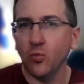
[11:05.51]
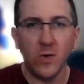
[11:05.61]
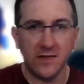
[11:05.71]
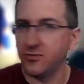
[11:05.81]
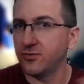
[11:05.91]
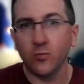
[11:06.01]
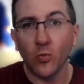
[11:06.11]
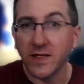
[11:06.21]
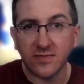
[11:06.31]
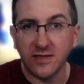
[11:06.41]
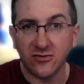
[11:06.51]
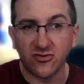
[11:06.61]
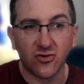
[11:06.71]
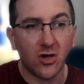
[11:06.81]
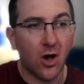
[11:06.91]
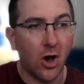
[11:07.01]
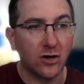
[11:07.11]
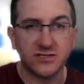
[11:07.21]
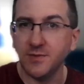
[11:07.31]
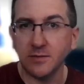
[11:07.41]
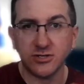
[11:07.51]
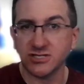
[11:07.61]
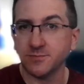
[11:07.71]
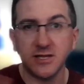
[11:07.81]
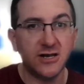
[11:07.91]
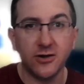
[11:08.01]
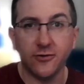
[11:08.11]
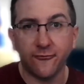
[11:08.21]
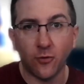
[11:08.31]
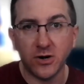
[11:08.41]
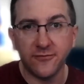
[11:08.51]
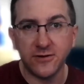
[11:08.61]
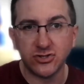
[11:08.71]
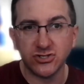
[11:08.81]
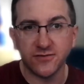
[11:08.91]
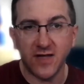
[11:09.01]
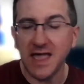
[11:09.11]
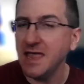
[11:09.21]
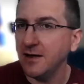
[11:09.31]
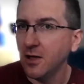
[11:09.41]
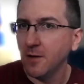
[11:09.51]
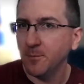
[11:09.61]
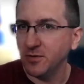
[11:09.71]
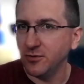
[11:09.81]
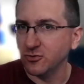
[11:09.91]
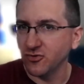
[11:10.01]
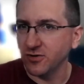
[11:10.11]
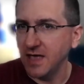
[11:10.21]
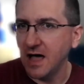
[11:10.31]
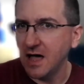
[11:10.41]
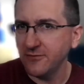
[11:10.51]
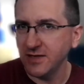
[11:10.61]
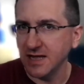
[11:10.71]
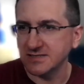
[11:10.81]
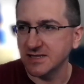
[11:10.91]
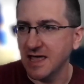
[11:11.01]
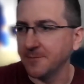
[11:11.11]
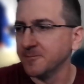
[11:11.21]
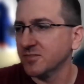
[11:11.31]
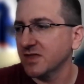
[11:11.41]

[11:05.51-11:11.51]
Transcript: with with this uh, to be able to split into four divisions of eight. But there's a caveat to that.